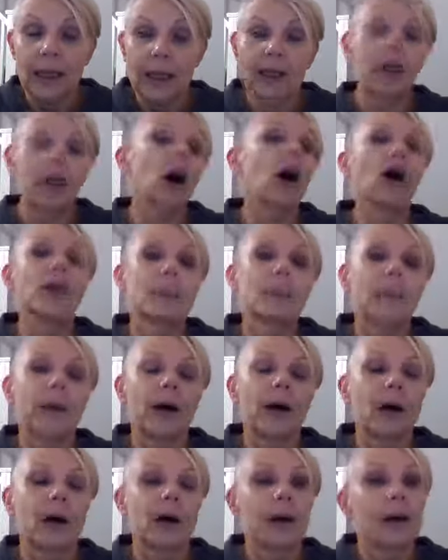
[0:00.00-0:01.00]

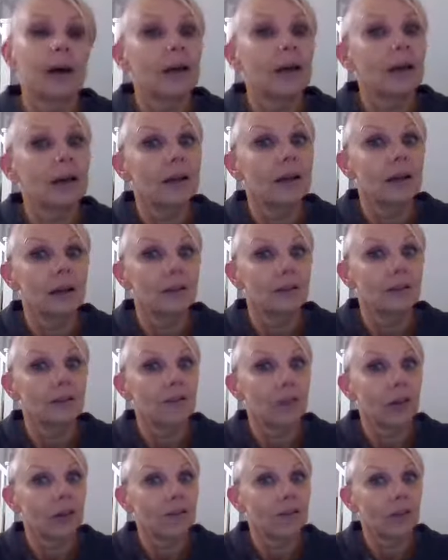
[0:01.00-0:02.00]
hyper
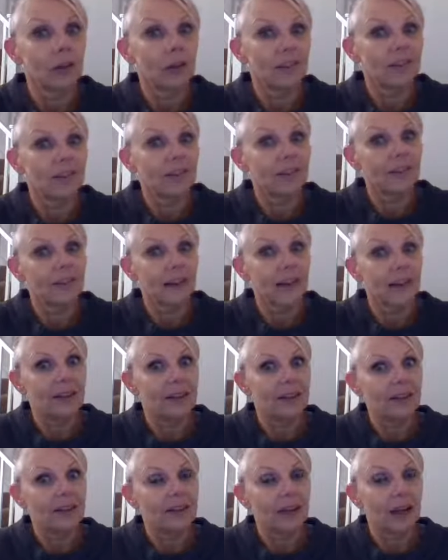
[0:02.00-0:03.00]
fight flight
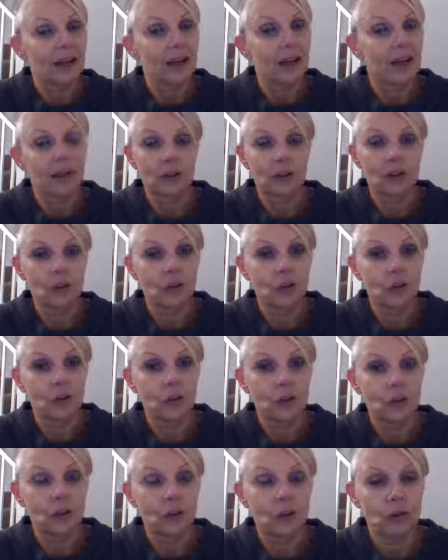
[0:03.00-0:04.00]
state, and the children
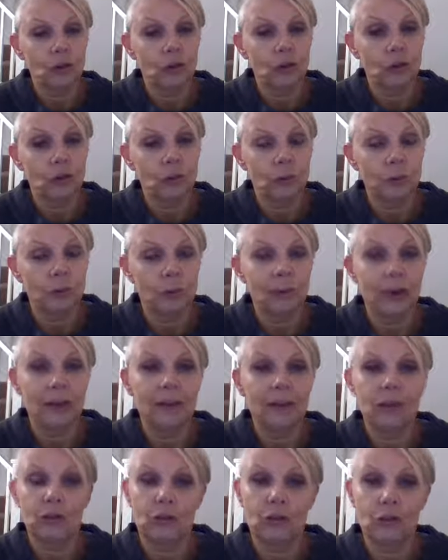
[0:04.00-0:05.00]
do too.
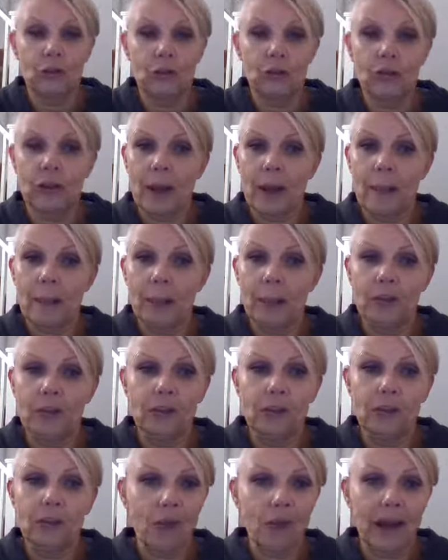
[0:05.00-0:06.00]
Many children, their
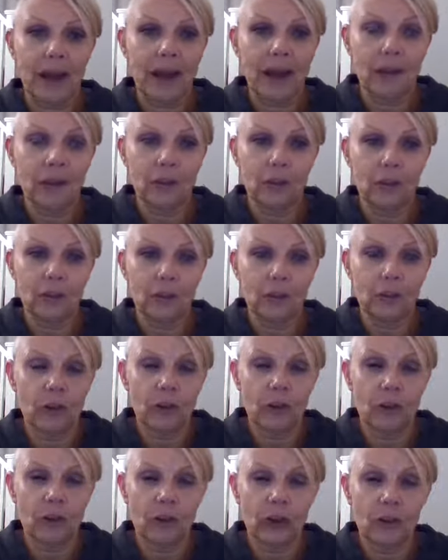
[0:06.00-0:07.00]
bodies don't have good
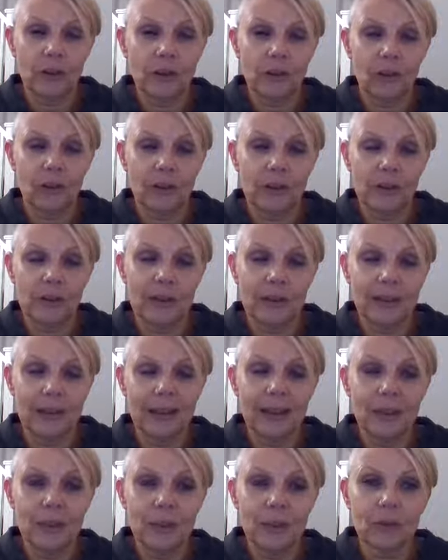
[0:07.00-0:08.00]
association with
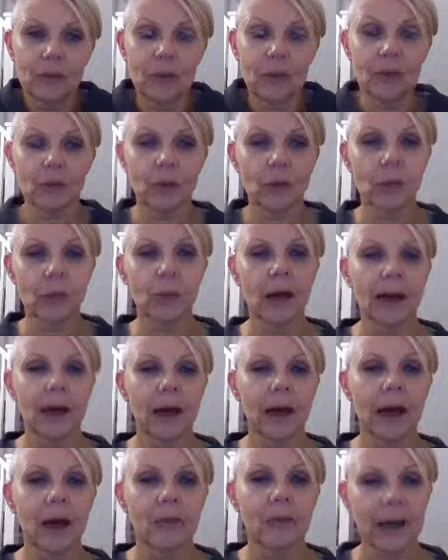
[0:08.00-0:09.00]
sleep, so they don't
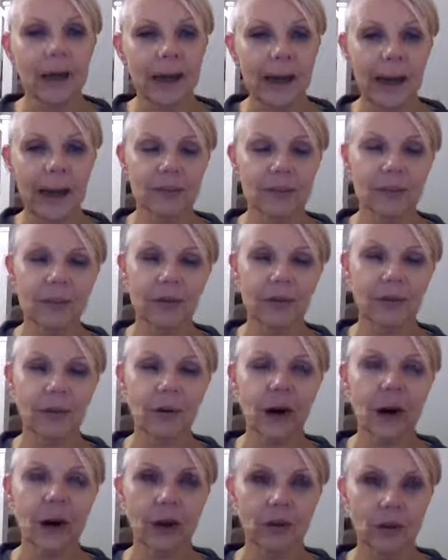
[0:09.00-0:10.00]
wake up relaxed and
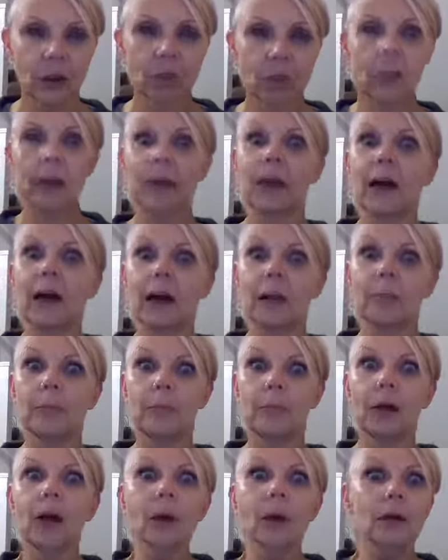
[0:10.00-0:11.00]
fresh. They wake
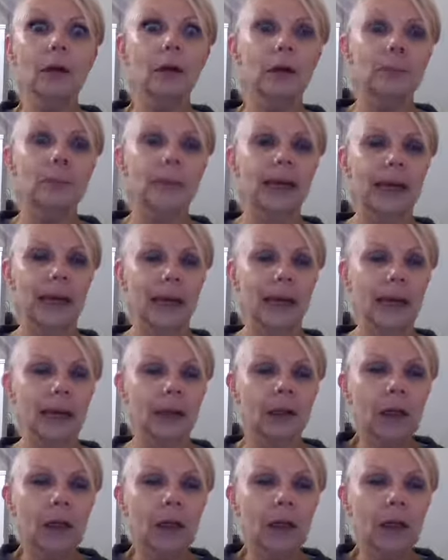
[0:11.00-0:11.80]
up meerkat,